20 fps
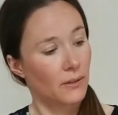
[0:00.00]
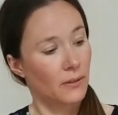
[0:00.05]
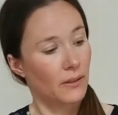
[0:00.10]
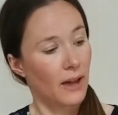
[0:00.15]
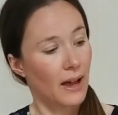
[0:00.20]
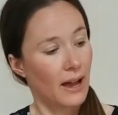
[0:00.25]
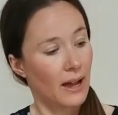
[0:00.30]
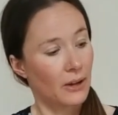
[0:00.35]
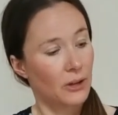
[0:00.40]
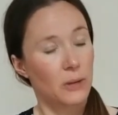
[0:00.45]
The
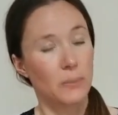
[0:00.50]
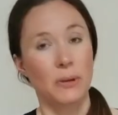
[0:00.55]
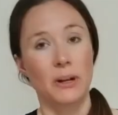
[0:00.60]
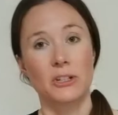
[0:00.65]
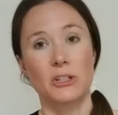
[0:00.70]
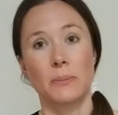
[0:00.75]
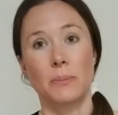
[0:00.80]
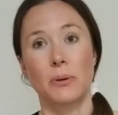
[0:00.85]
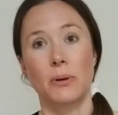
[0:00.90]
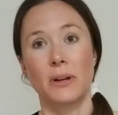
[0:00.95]

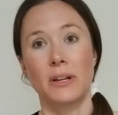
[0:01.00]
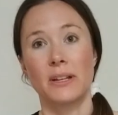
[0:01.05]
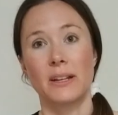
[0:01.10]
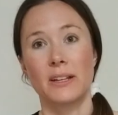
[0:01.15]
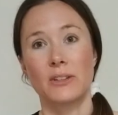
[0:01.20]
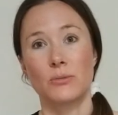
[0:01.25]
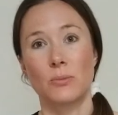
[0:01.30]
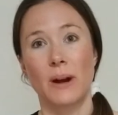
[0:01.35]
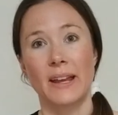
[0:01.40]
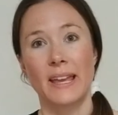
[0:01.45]
acupressure point
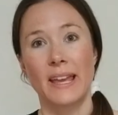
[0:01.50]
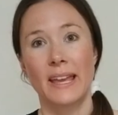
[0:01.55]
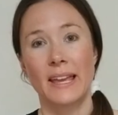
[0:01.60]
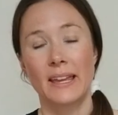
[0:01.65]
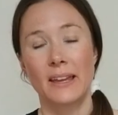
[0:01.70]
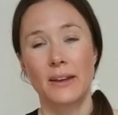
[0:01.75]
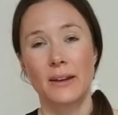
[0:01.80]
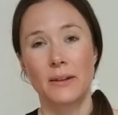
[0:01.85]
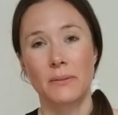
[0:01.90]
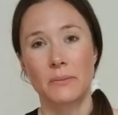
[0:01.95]
is right
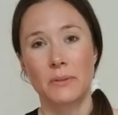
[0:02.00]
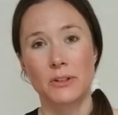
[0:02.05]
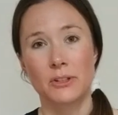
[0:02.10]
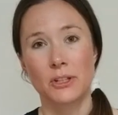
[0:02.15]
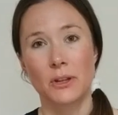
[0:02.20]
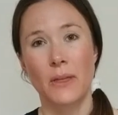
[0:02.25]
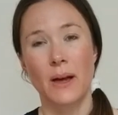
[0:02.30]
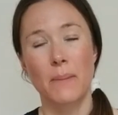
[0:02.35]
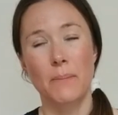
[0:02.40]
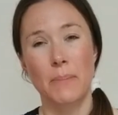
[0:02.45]
here, and
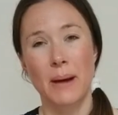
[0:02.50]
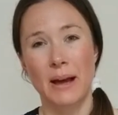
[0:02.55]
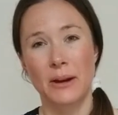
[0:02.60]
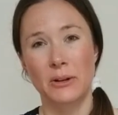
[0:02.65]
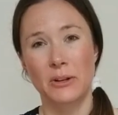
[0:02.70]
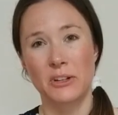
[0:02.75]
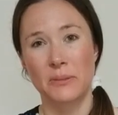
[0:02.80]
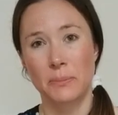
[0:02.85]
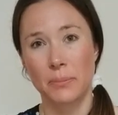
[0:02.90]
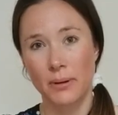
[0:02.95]
so that
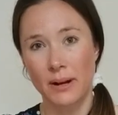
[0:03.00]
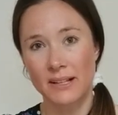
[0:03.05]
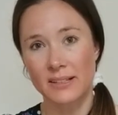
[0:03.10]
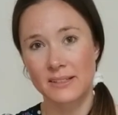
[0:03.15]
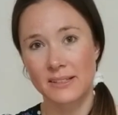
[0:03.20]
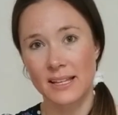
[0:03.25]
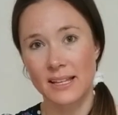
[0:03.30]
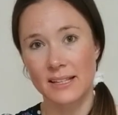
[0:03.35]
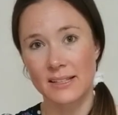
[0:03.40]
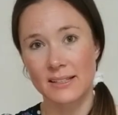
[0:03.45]
band
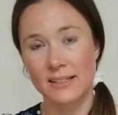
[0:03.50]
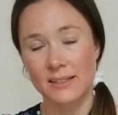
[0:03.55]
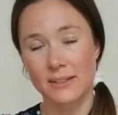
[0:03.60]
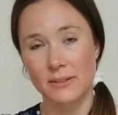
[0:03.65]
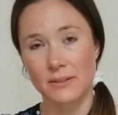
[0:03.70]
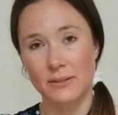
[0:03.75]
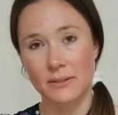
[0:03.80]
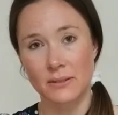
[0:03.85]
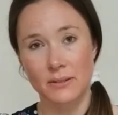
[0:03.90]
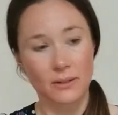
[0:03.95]
presses
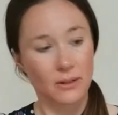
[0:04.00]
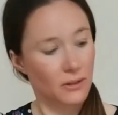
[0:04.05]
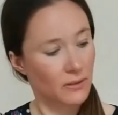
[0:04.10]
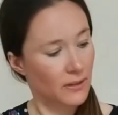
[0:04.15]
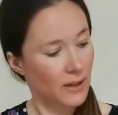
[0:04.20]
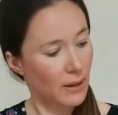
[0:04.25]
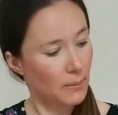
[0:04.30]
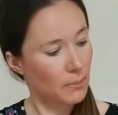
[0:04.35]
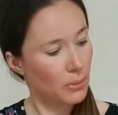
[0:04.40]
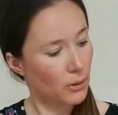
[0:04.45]

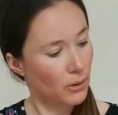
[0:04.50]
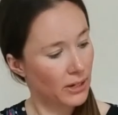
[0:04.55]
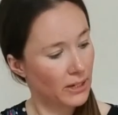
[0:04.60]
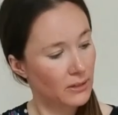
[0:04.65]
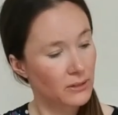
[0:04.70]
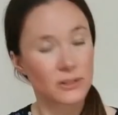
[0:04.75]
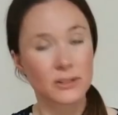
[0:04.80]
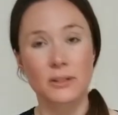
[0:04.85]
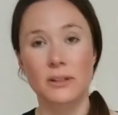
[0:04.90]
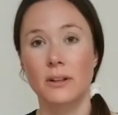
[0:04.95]
on that
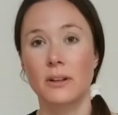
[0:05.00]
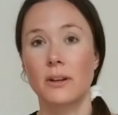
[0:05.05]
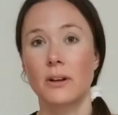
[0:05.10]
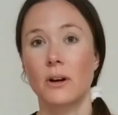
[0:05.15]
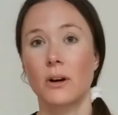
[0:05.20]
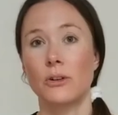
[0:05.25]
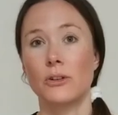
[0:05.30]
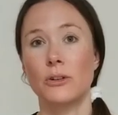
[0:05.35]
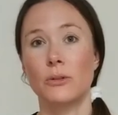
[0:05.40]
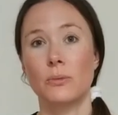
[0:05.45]
point
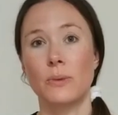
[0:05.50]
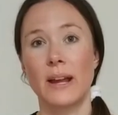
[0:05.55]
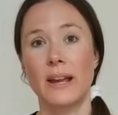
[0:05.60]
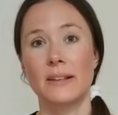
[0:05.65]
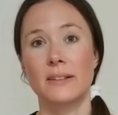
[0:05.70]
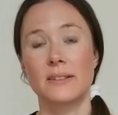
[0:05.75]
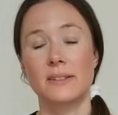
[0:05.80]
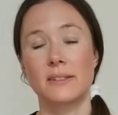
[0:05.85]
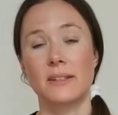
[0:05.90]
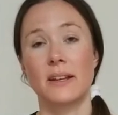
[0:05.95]
on your
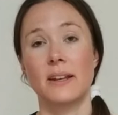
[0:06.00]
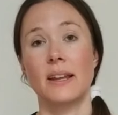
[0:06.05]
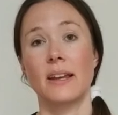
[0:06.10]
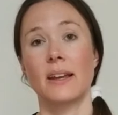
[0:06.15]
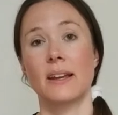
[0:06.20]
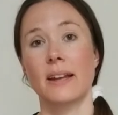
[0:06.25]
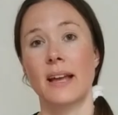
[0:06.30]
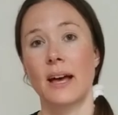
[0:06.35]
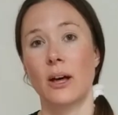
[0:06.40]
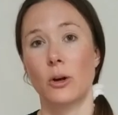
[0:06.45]
wrist and
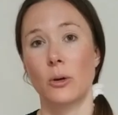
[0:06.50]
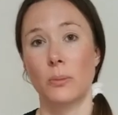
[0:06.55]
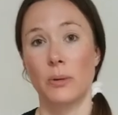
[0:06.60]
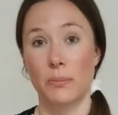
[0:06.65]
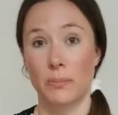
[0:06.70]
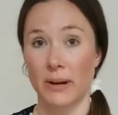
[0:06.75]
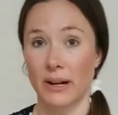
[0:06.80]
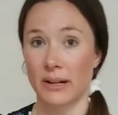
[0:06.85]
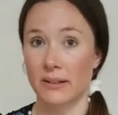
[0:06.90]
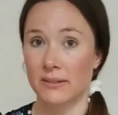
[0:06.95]
it can help
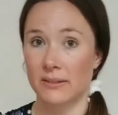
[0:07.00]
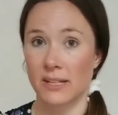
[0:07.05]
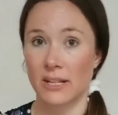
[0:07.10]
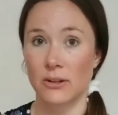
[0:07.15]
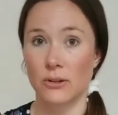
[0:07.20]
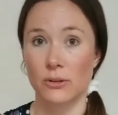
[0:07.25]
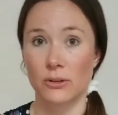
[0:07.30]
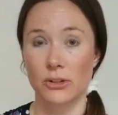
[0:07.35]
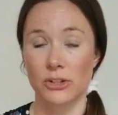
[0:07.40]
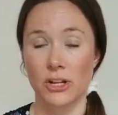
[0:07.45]
with pregnancy
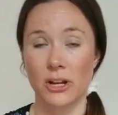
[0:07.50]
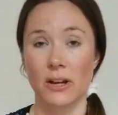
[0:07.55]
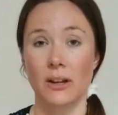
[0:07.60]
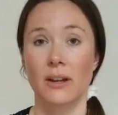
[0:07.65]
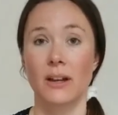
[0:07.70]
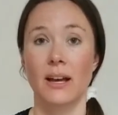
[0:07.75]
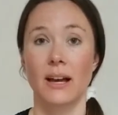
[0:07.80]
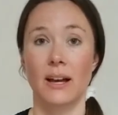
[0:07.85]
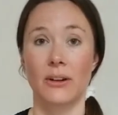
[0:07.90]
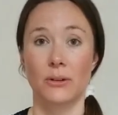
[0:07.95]
nausea
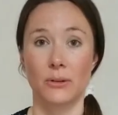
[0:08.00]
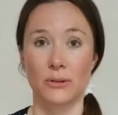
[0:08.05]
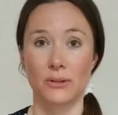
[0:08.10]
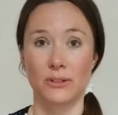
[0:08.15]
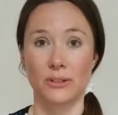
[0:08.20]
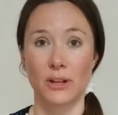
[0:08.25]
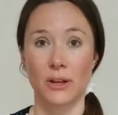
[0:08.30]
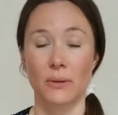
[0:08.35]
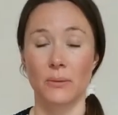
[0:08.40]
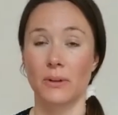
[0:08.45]
and
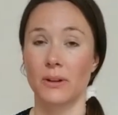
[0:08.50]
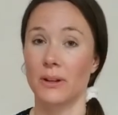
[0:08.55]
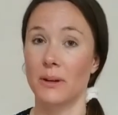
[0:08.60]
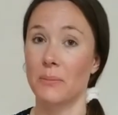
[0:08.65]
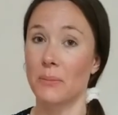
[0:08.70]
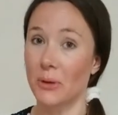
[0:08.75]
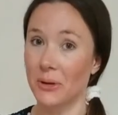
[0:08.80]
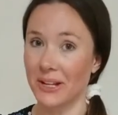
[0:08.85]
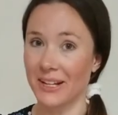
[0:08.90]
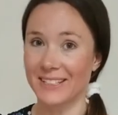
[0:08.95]
also
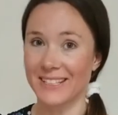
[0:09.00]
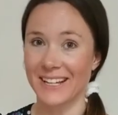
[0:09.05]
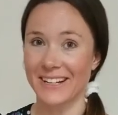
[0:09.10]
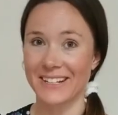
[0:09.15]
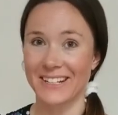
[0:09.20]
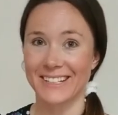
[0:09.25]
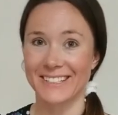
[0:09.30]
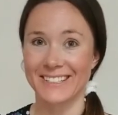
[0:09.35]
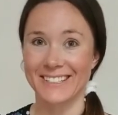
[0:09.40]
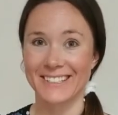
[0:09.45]
morning
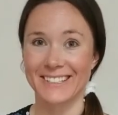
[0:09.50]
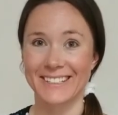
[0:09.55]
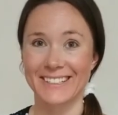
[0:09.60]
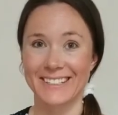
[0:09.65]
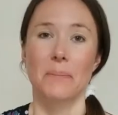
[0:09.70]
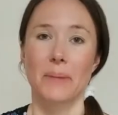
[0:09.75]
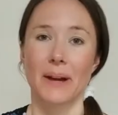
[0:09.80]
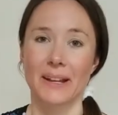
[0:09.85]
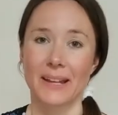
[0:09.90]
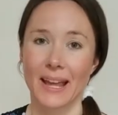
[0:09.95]
sickness.
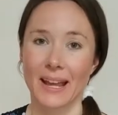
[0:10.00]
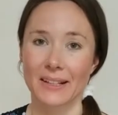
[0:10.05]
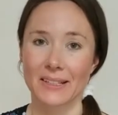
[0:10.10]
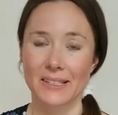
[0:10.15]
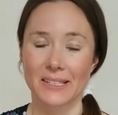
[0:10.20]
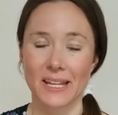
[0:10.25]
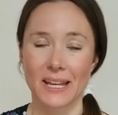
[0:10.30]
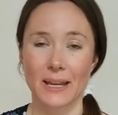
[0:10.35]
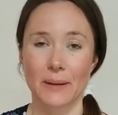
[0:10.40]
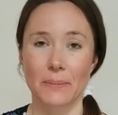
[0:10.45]
My
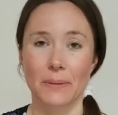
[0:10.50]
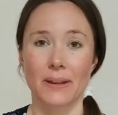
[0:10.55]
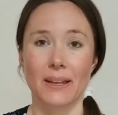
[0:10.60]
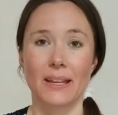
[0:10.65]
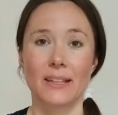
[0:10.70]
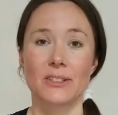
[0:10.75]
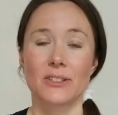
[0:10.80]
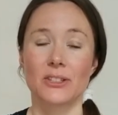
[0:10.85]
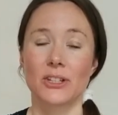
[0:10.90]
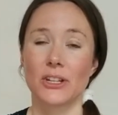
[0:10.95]
next tip
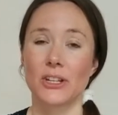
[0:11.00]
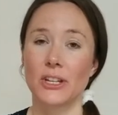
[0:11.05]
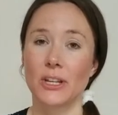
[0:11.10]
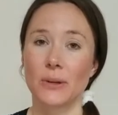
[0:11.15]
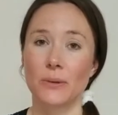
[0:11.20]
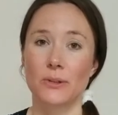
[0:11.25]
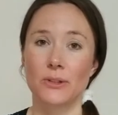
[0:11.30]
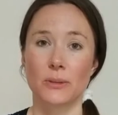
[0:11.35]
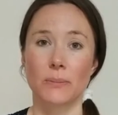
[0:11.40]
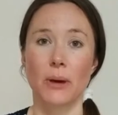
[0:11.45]
is to
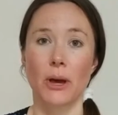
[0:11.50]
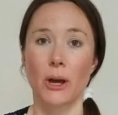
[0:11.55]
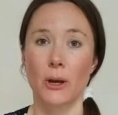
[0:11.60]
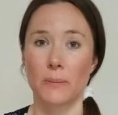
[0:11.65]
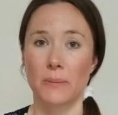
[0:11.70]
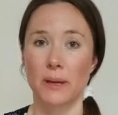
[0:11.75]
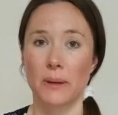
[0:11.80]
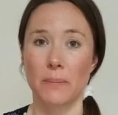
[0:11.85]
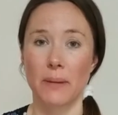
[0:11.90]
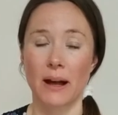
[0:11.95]
use some
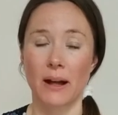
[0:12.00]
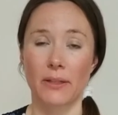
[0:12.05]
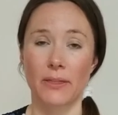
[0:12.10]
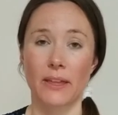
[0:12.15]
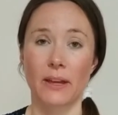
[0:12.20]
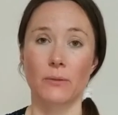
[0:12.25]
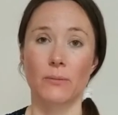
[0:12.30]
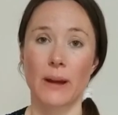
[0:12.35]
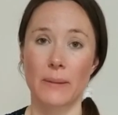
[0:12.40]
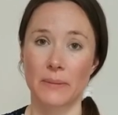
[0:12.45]

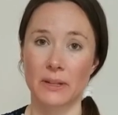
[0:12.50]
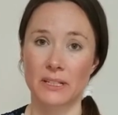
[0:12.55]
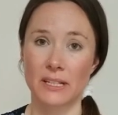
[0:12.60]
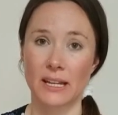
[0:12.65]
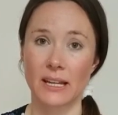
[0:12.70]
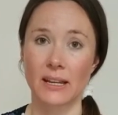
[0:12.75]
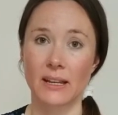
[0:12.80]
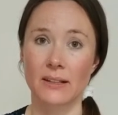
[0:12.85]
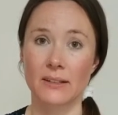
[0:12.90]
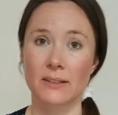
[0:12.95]
homeopathic
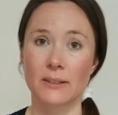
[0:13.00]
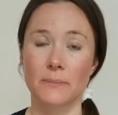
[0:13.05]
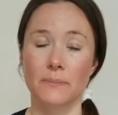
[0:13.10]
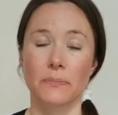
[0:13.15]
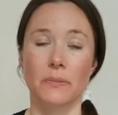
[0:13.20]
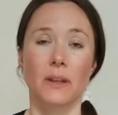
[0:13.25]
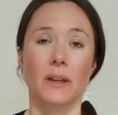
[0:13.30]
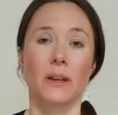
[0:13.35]
remedies.